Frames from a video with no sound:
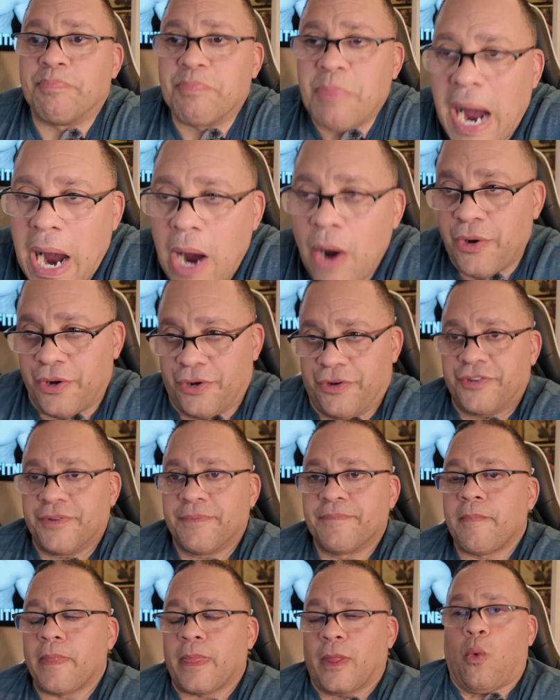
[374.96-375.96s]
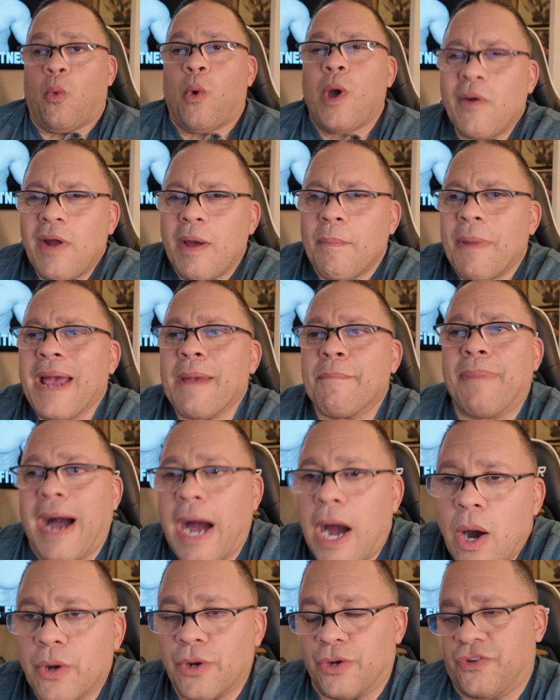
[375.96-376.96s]
powders. Where do I buy
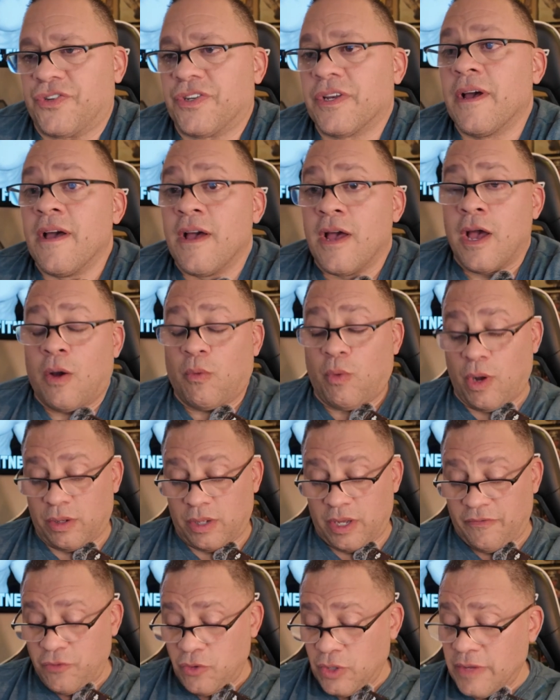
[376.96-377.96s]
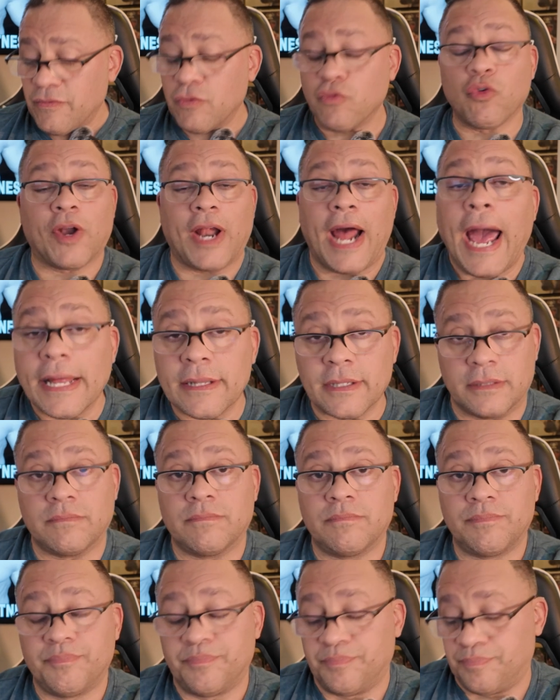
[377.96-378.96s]
powders? Well, if you live in Rhode Island,